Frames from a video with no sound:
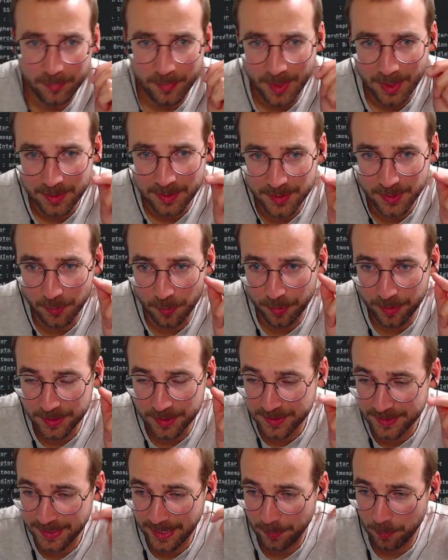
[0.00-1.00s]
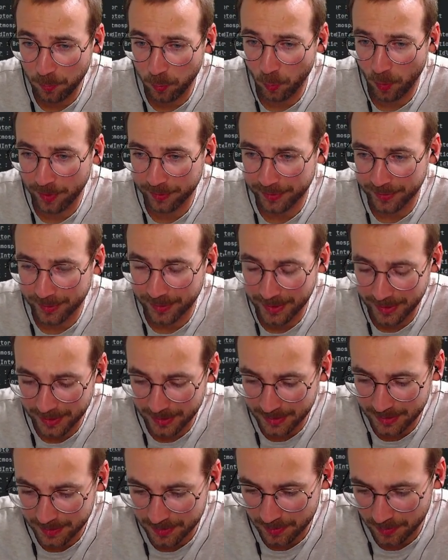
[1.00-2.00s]
So this step 1
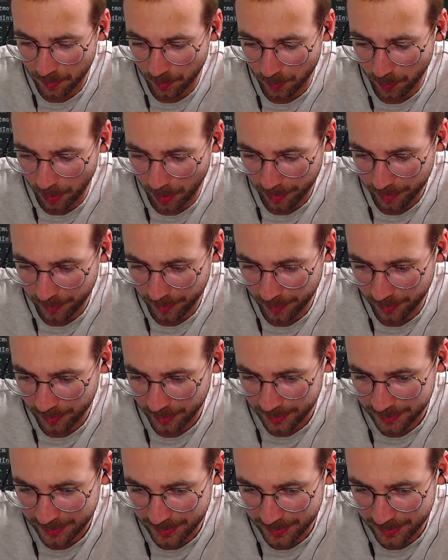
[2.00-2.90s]
is rather